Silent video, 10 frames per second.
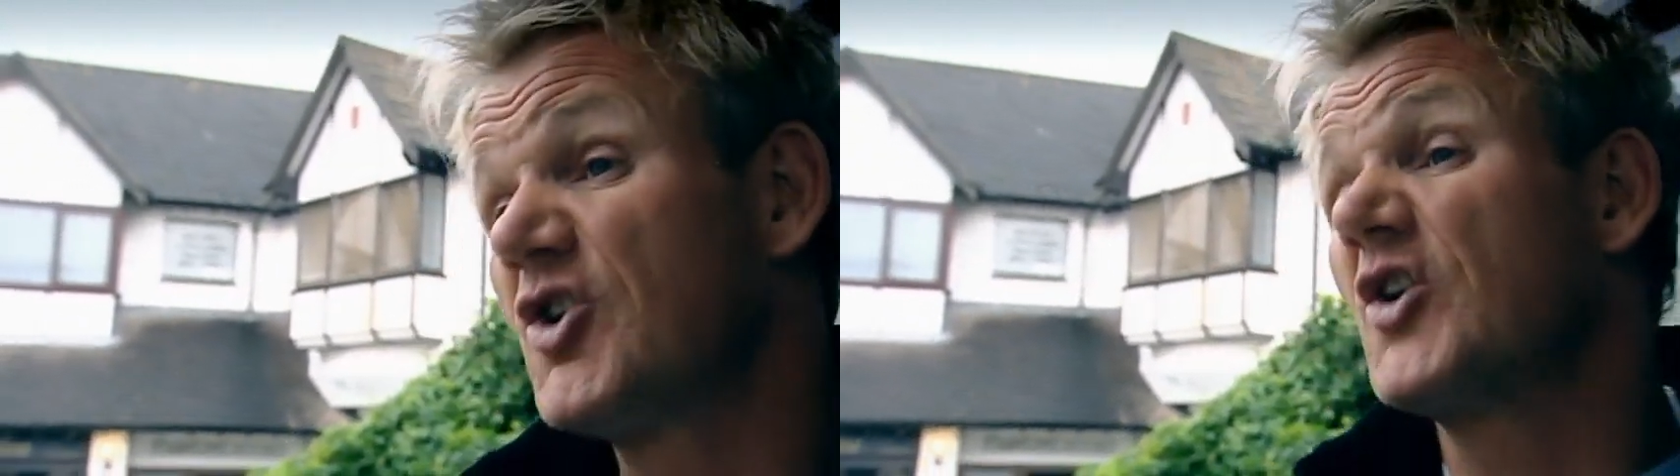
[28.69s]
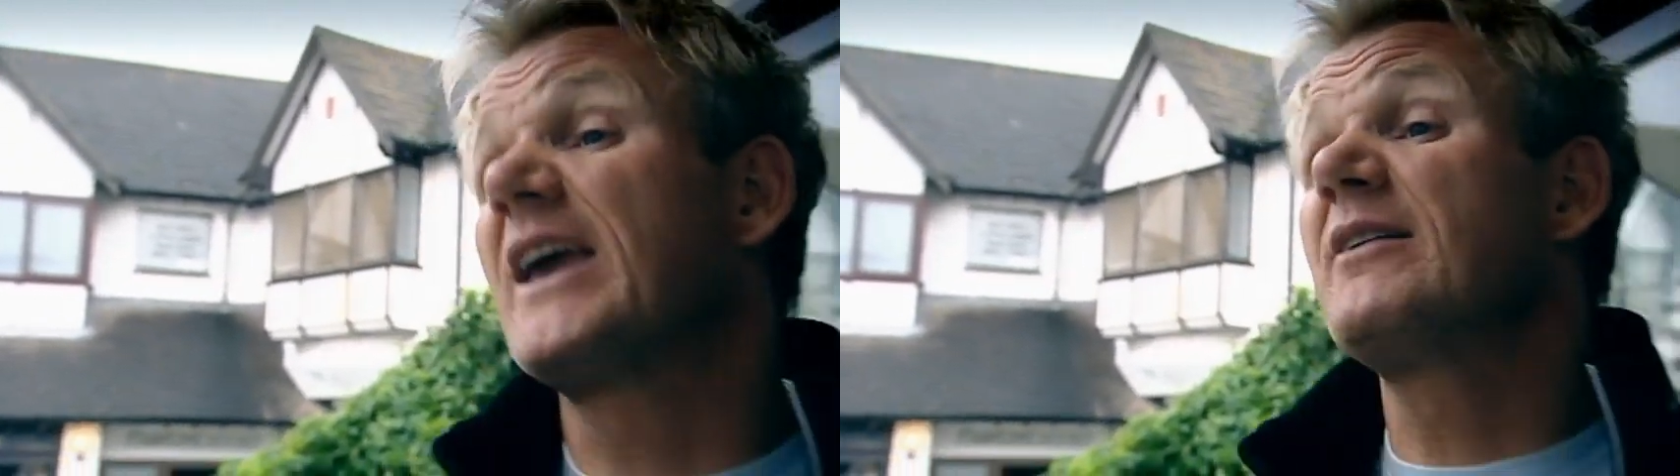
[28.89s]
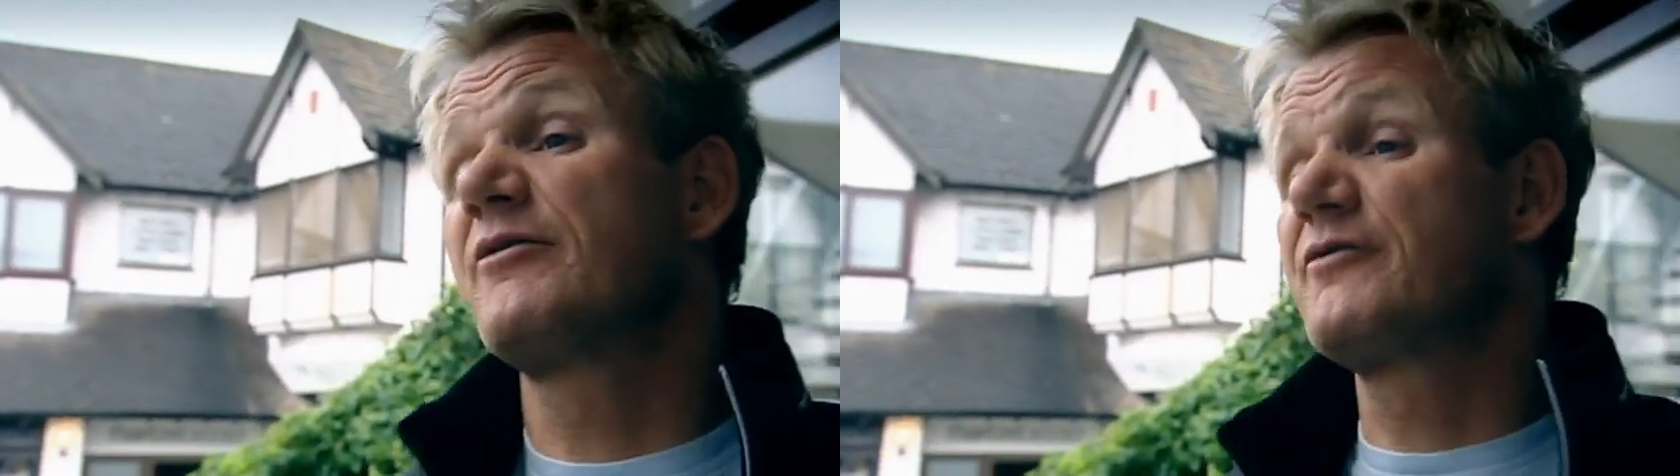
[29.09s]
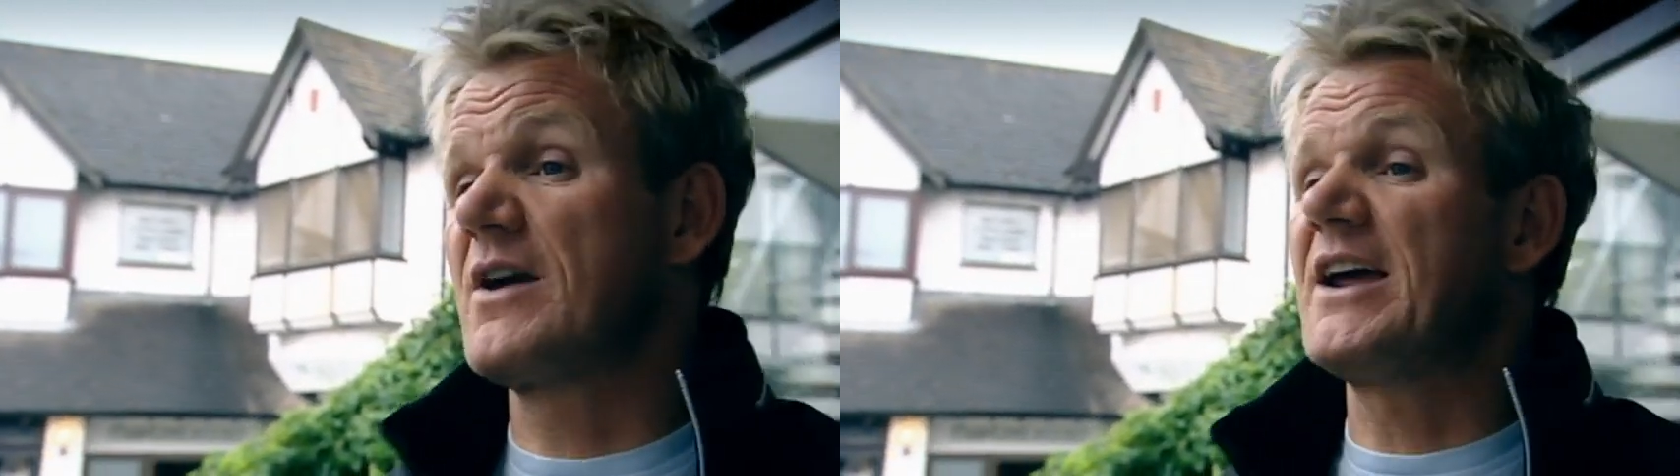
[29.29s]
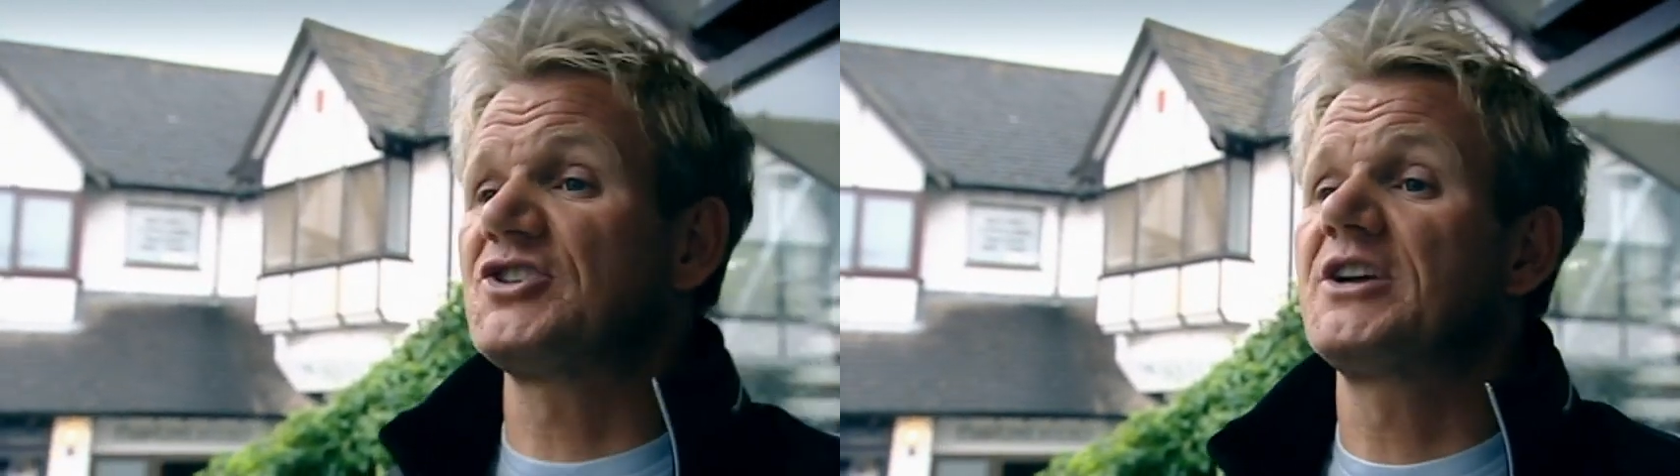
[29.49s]
Cooking
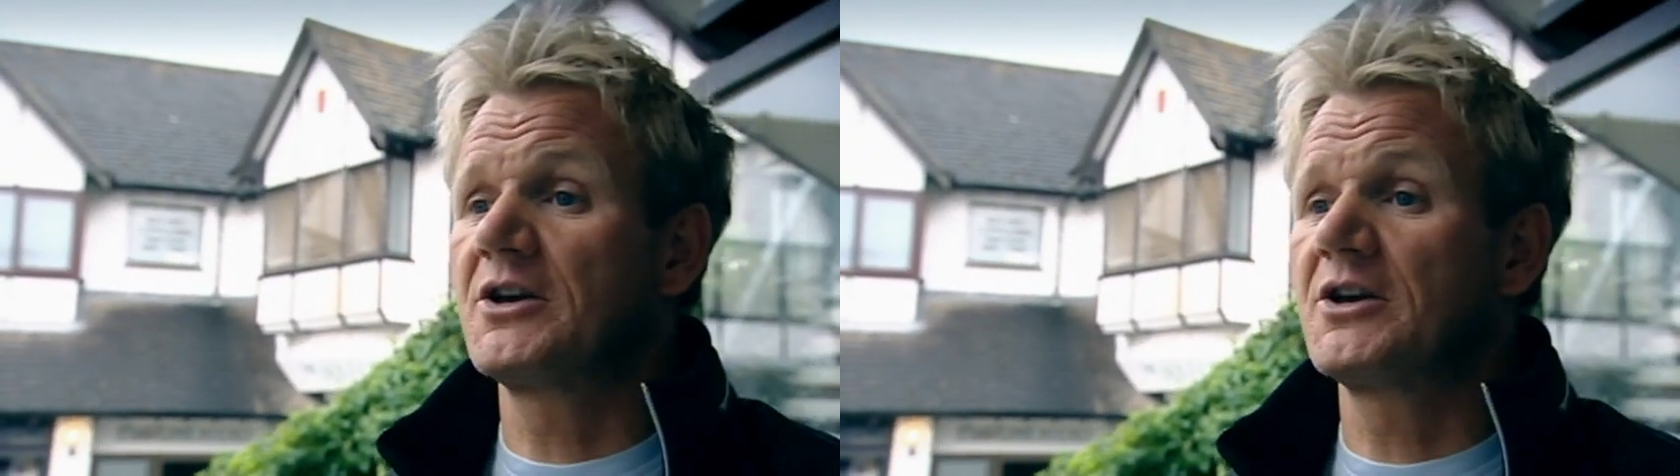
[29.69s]
fresh